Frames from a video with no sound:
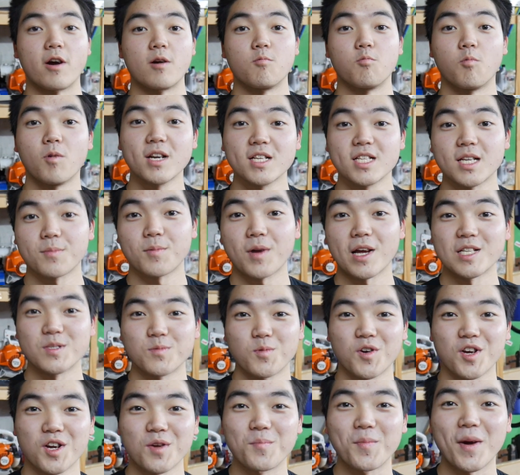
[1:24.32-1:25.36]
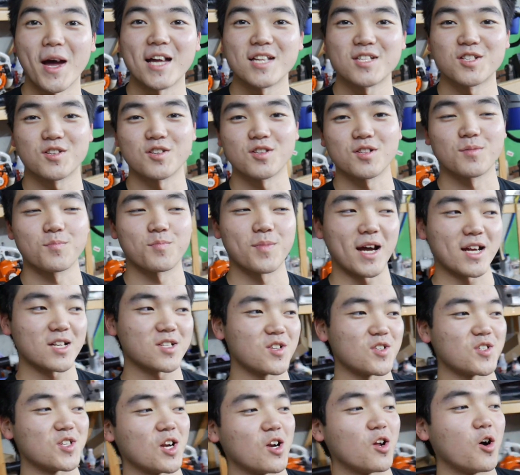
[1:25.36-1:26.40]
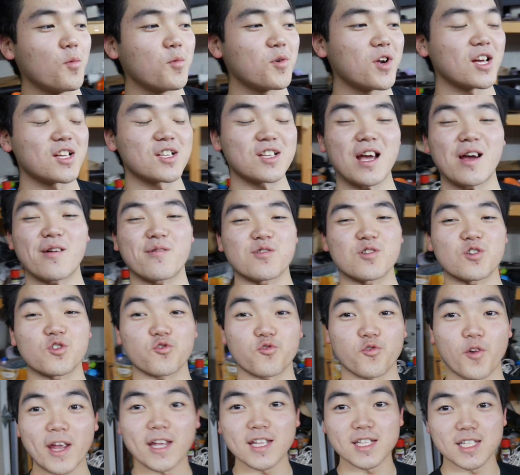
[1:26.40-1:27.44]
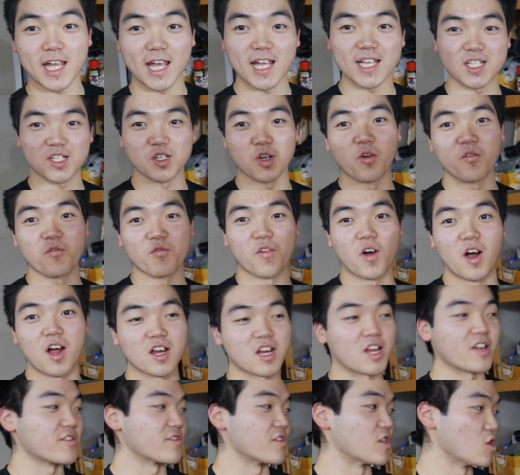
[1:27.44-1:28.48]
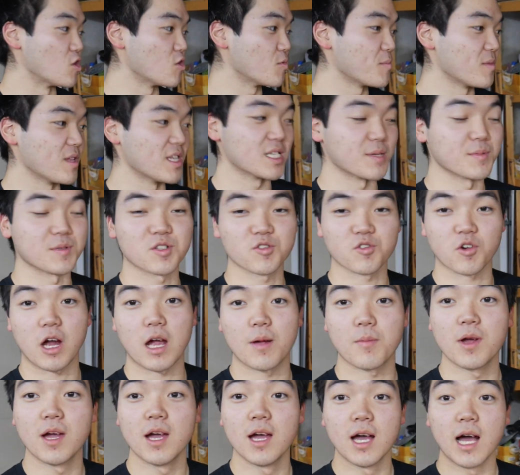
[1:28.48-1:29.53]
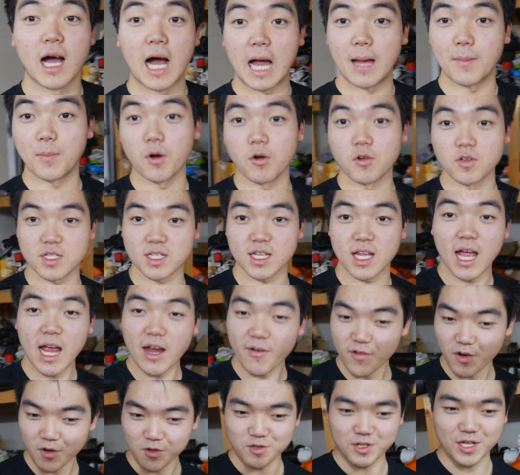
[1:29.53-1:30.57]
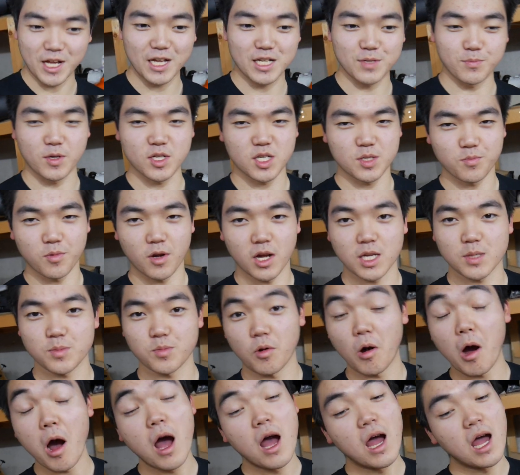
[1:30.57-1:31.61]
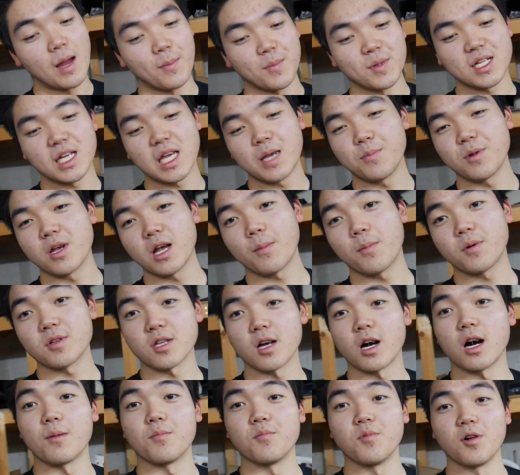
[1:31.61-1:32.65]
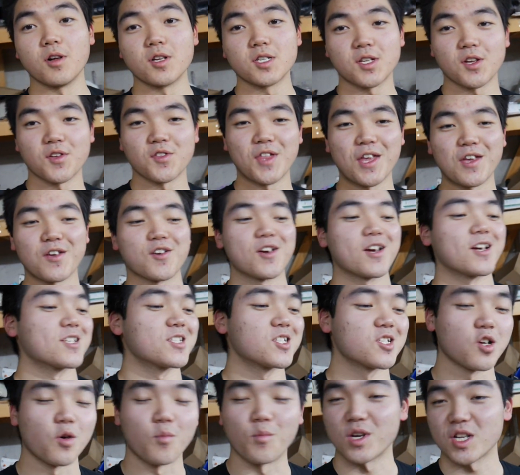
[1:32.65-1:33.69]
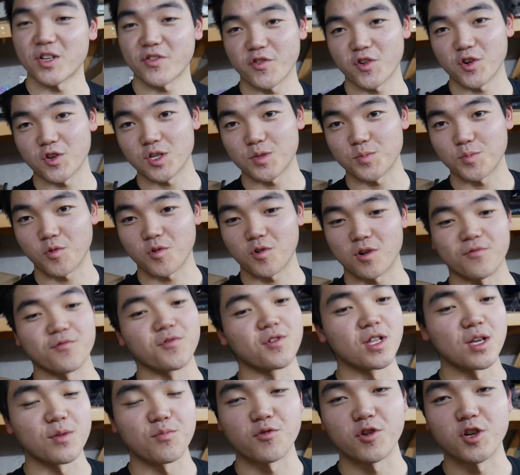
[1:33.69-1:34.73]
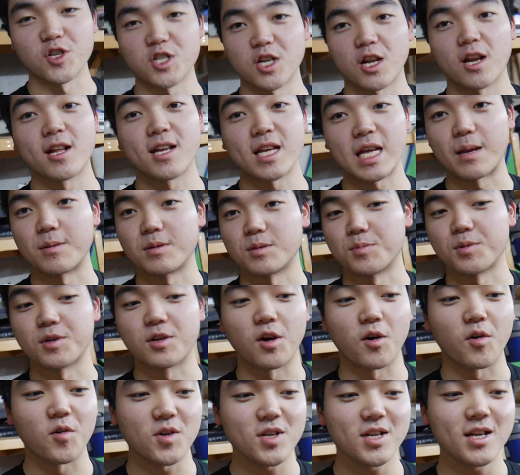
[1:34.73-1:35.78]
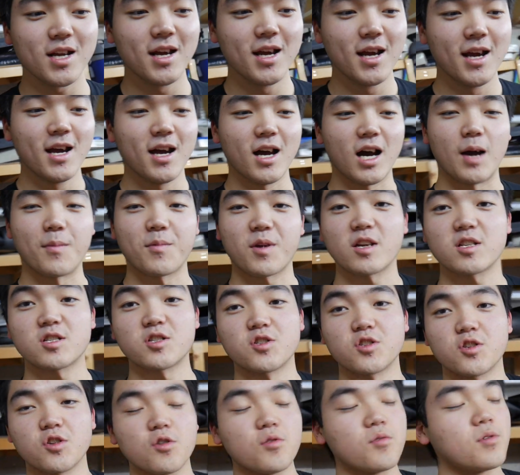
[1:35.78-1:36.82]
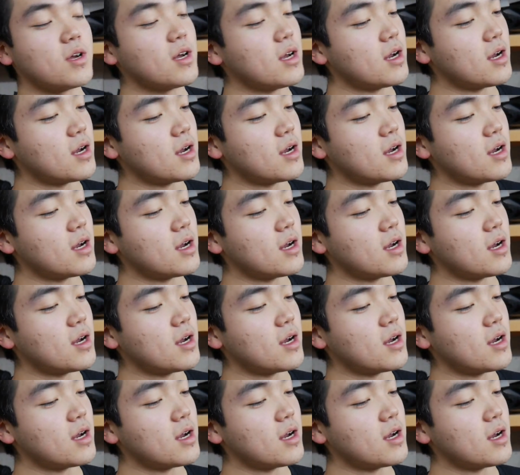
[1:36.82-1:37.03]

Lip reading: What is up, guys? Welcome back to the channel. I hope you guys are having a great day so far. If you guys are new, please subscribe. I post every other day as much as possible. I've been keeping up on the upload, so thank you guys so much for your support. Really appreciate it. It keeps me going. If you guys are new,